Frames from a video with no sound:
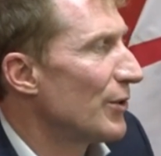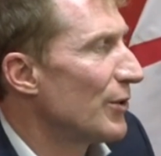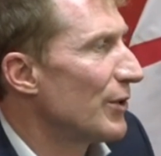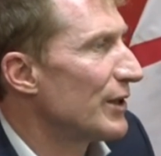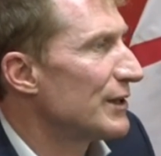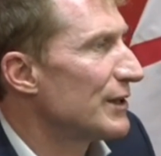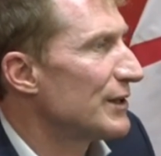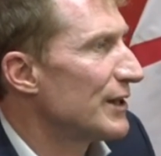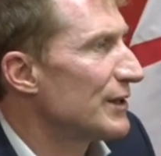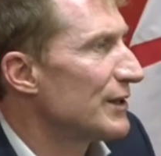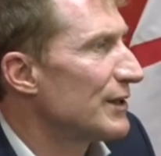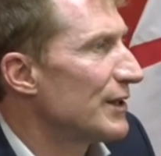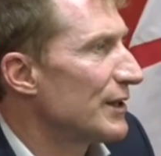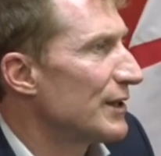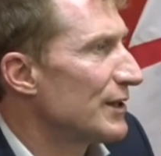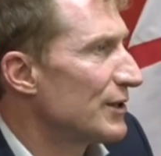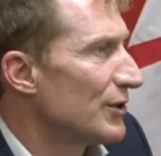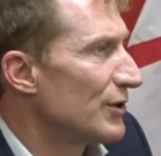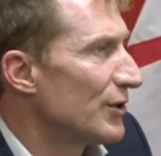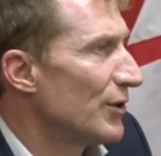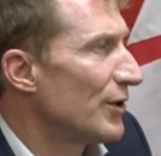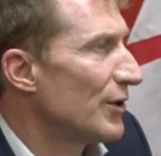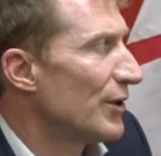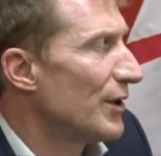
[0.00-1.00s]
don't exist
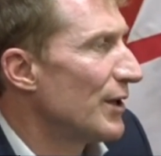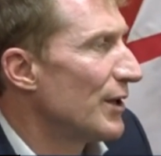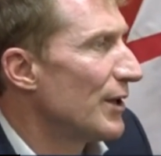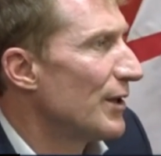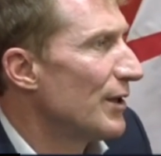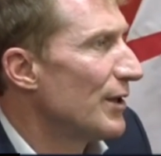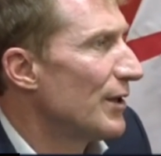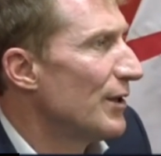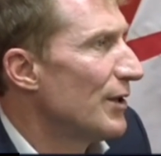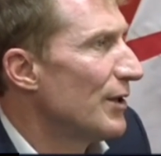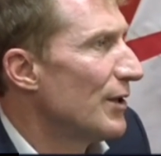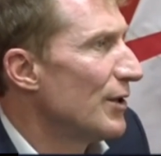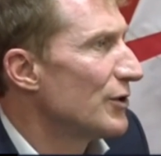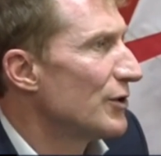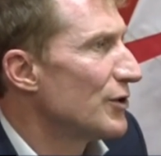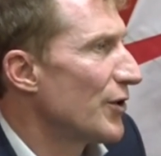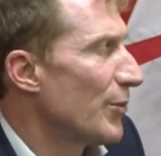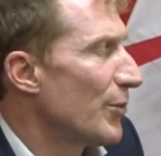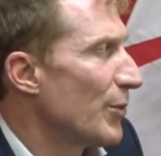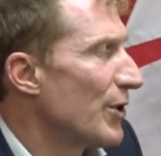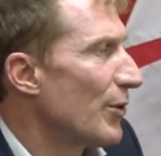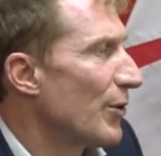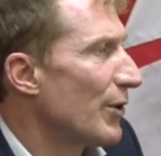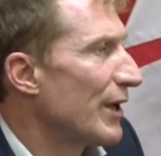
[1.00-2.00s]
externally,
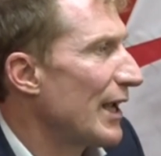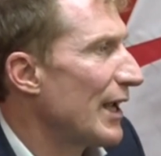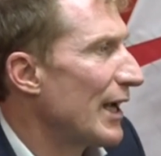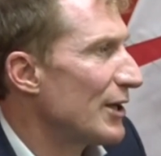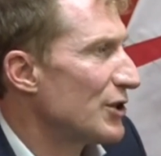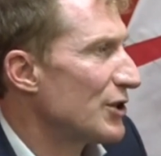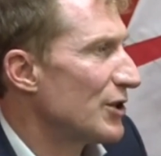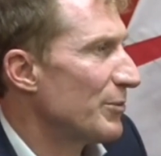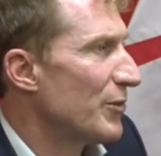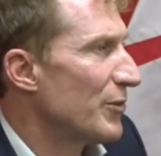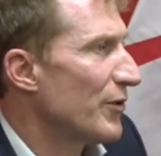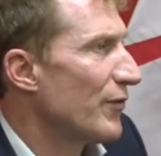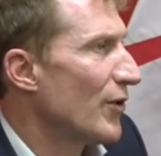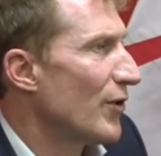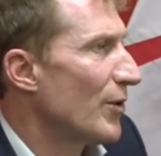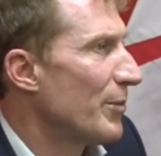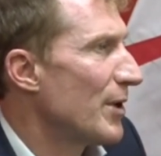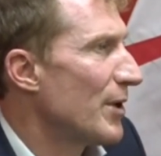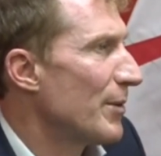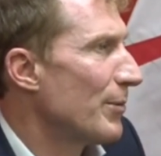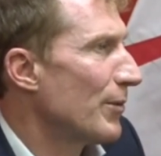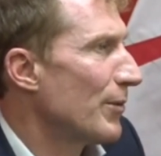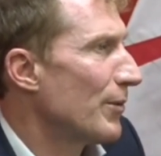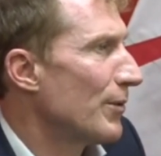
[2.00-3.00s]
so that we don't catch it before
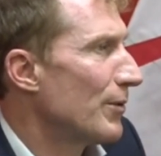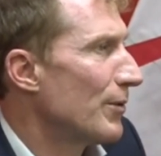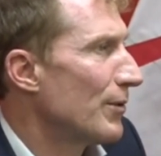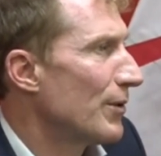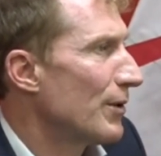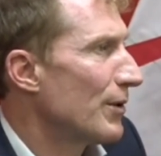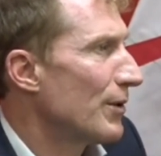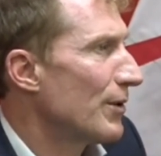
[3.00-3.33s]
people